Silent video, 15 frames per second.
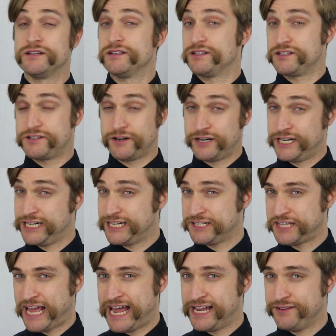Starting to get
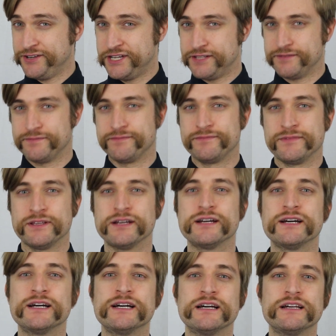the hang of it?
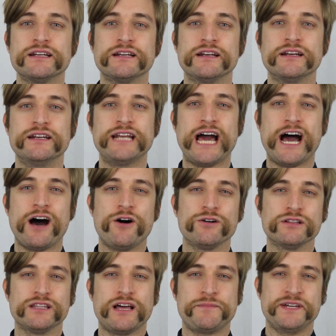Now
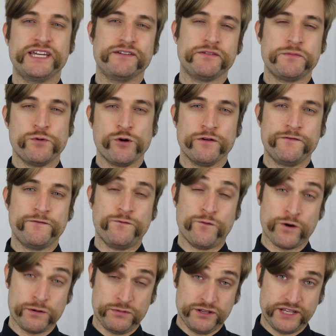let me give a more
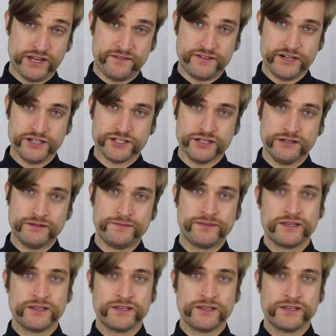formal definition.